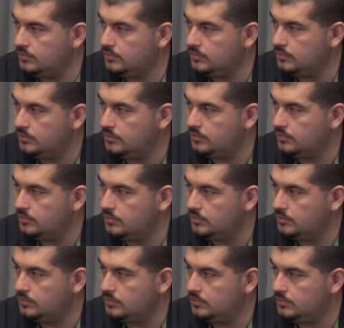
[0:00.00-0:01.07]

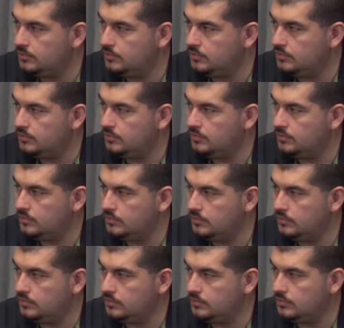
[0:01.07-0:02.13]

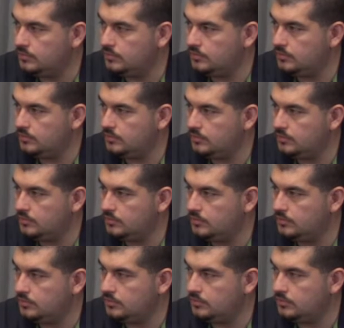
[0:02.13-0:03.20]

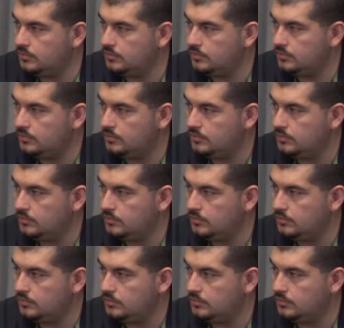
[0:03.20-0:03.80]
(silent)